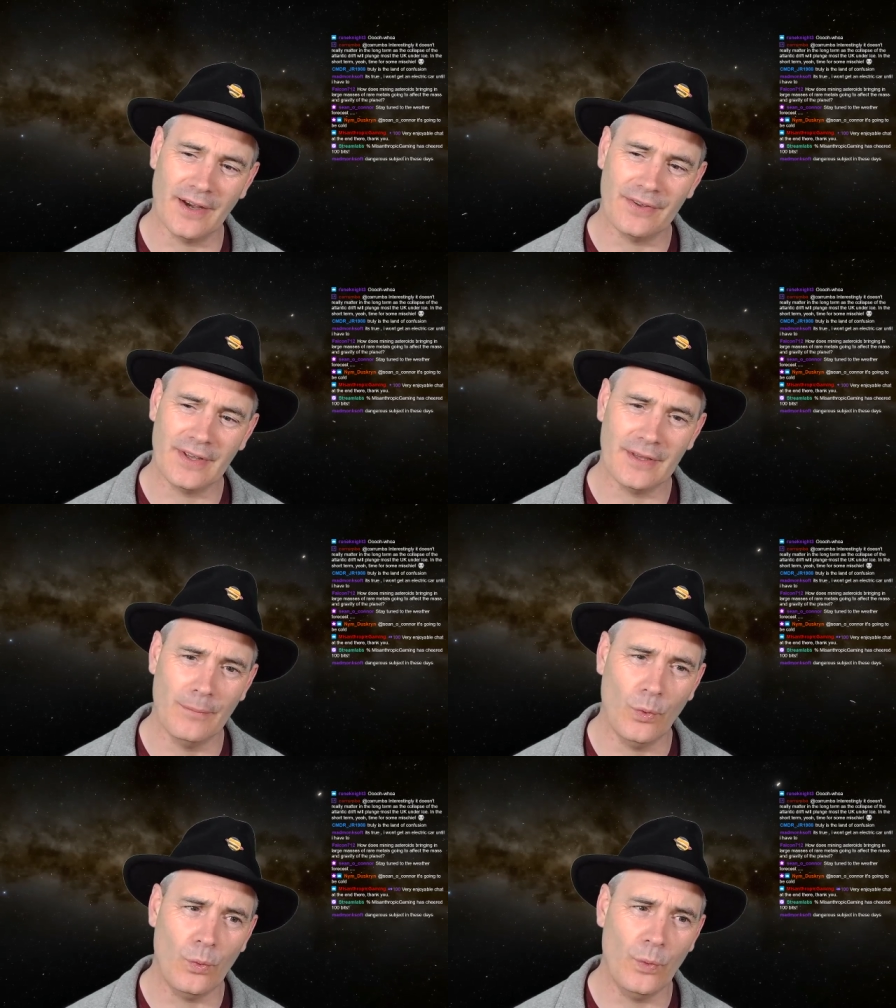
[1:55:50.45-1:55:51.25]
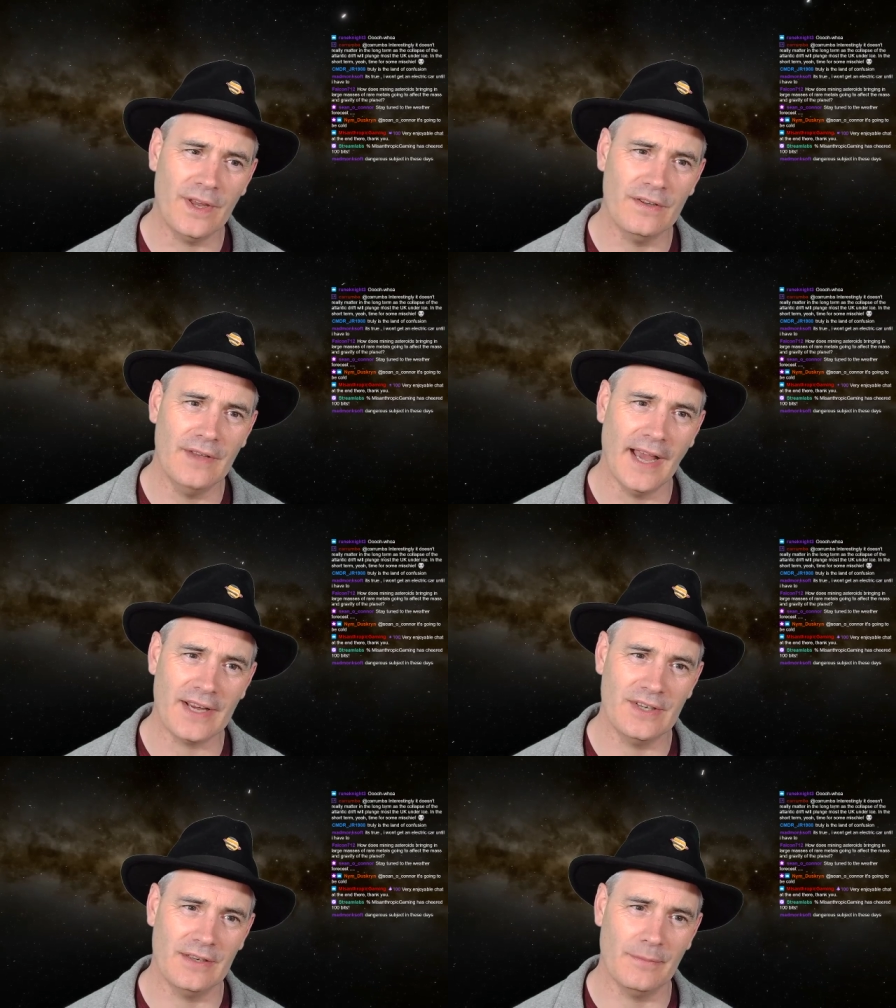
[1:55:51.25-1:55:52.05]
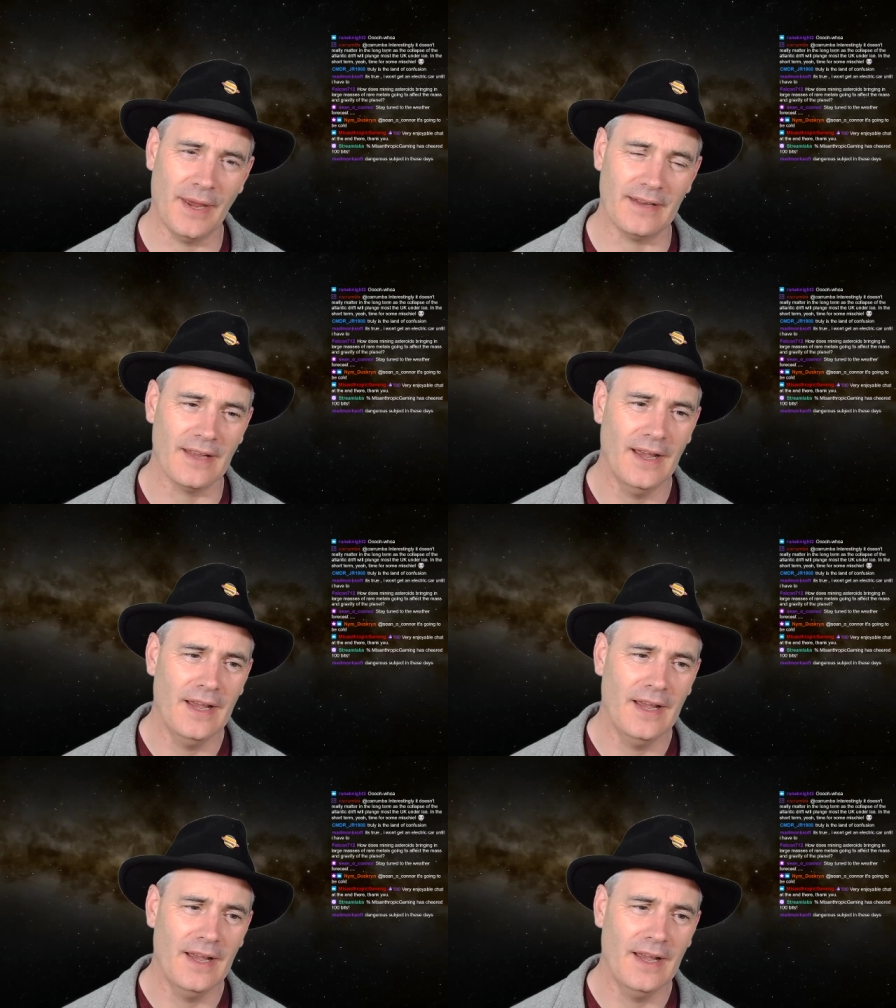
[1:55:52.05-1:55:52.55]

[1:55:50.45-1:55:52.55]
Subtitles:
I think the more we can actually debate,